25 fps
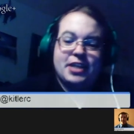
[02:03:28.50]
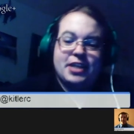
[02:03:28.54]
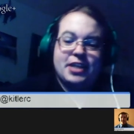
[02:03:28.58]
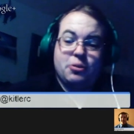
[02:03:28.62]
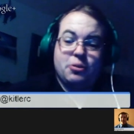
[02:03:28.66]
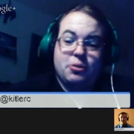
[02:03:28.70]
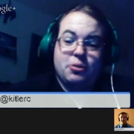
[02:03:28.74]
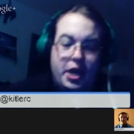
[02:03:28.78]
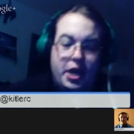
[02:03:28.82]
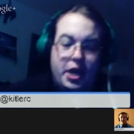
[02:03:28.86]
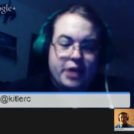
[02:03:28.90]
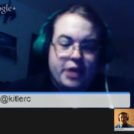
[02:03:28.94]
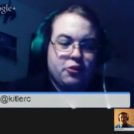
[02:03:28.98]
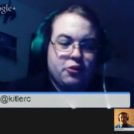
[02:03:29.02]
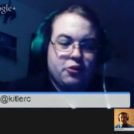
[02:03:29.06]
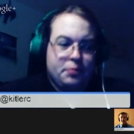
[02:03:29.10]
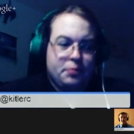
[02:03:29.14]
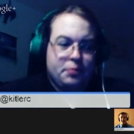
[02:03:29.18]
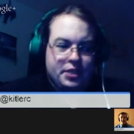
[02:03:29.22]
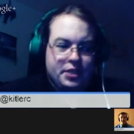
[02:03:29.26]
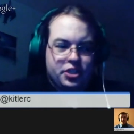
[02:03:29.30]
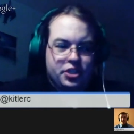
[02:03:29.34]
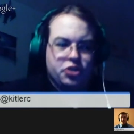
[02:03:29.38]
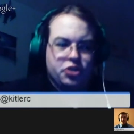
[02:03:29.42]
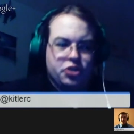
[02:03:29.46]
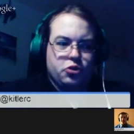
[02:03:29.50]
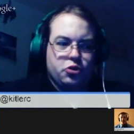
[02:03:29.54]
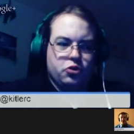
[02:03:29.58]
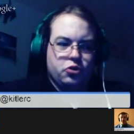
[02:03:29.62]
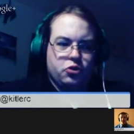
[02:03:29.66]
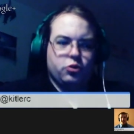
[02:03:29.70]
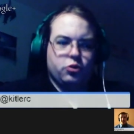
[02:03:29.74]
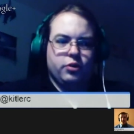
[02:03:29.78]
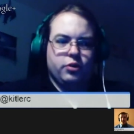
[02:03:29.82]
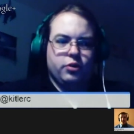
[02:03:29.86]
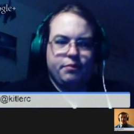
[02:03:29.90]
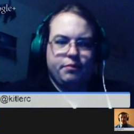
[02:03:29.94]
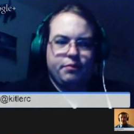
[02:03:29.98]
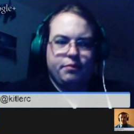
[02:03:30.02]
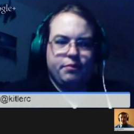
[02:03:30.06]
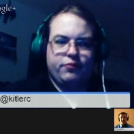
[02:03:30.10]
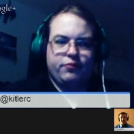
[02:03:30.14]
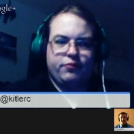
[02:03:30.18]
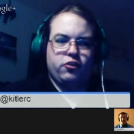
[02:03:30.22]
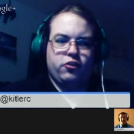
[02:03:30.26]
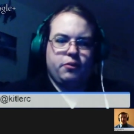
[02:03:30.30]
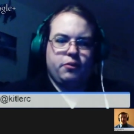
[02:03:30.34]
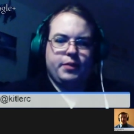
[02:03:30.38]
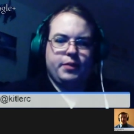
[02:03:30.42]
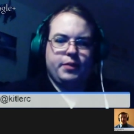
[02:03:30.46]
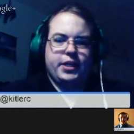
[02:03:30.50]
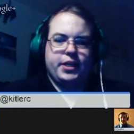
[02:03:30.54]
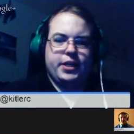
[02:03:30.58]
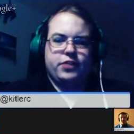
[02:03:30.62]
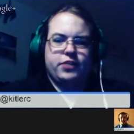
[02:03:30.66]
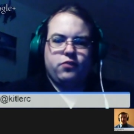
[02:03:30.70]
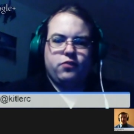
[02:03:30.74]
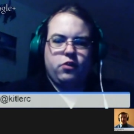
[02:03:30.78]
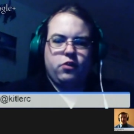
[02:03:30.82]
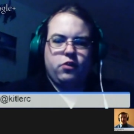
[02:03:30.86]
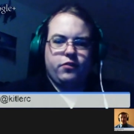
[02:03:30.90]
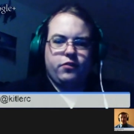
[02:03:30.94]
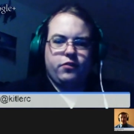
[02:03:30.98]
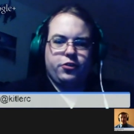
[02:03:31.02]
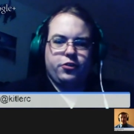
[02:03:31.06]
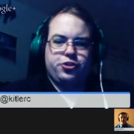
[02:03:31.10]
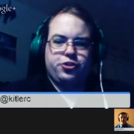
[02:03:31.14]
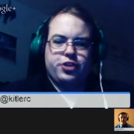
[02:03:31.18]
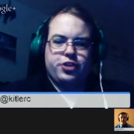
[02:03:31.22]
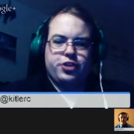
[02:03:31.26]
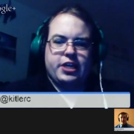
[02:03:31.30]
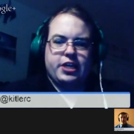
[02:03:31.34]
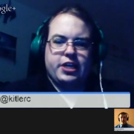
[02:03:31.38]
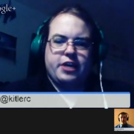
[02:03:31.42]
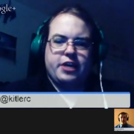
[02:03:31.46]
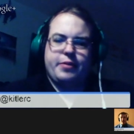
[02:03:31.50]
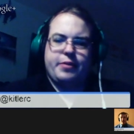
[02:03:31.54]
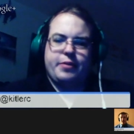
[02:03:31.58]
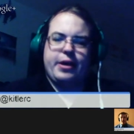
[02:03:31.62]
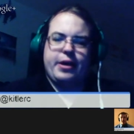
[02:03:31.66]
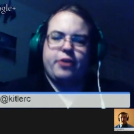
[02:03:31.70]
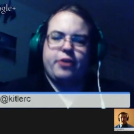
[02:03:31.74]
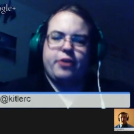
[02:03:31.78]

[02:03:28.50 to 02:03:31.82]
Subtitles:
why it would be so cool for a PS4 version to come out